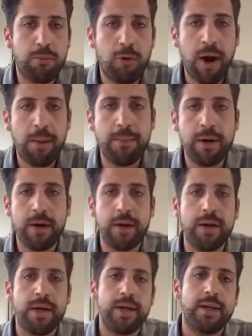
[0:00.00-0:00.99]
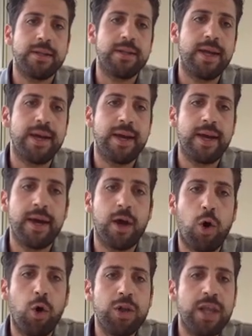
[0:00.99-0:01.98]
rubber
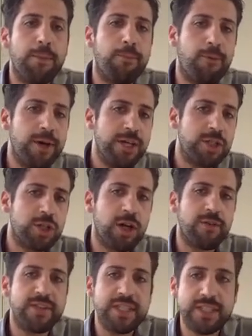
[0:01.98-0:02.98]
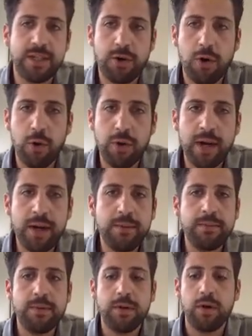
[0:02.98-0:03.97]
all the abrasion of the
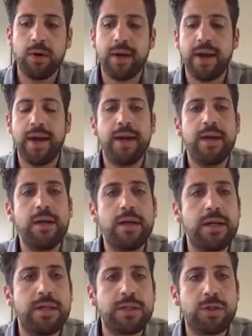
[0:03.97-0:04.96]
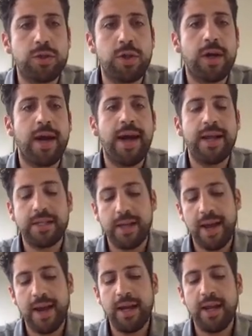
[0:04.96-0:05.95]
zirconia, okay, to don't
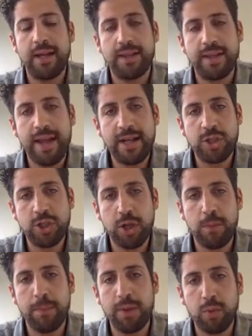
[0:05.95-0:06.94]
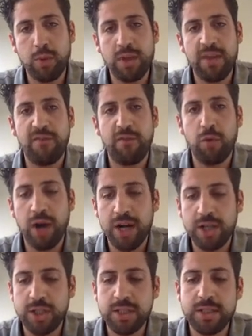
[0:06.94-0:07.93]
get any tension between the full
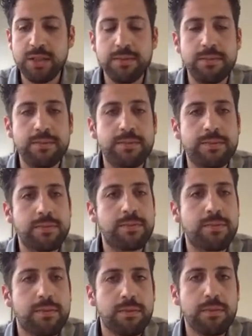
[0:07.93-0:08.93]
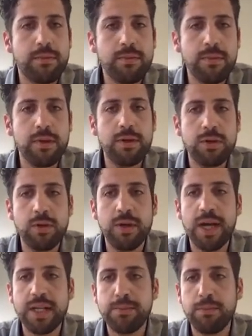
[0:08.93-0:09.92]
arches, to
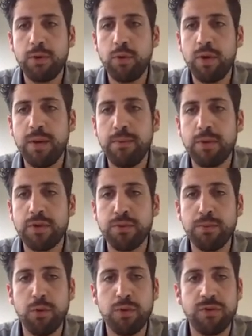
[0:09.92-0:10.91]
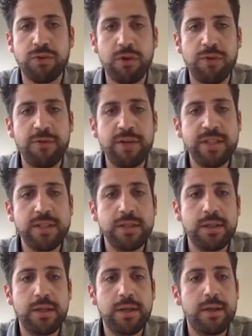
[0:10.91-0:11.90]
get really more smooth surface.
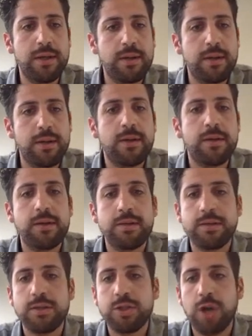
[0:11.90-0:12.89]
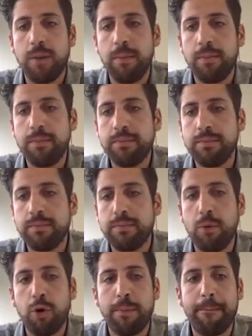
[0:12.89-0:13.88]

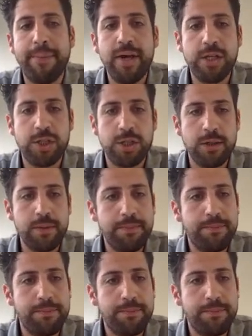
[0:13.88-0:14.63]
Some more picture.